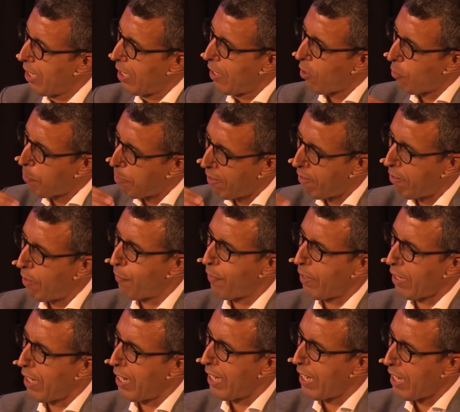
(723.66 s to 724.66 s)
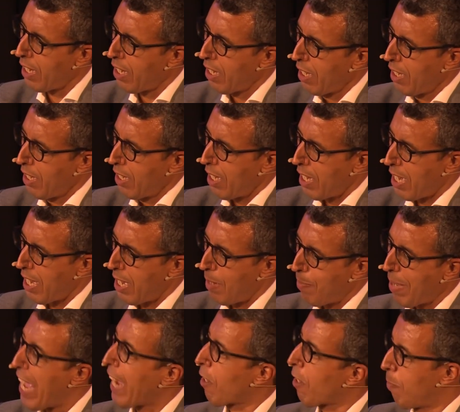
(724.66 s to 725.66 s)
specifically
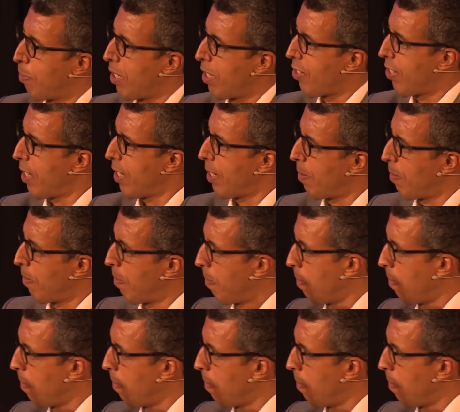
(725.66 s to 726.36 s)
um, expert in.